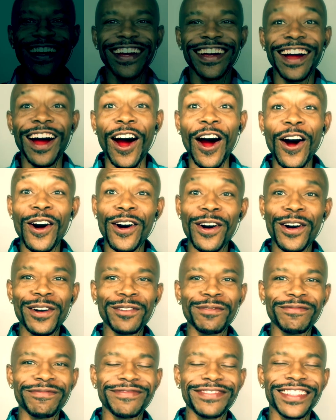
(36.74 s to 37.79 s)
All
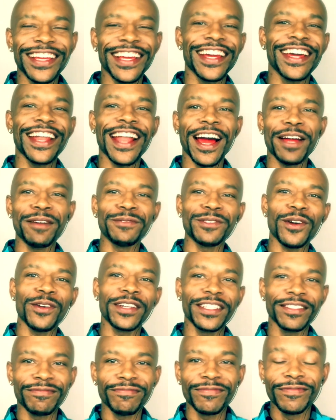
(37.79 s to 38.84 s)
at I am
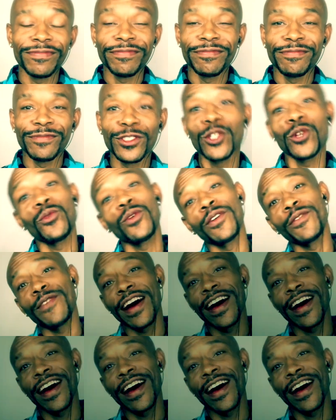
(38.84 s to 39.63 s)
Tony215.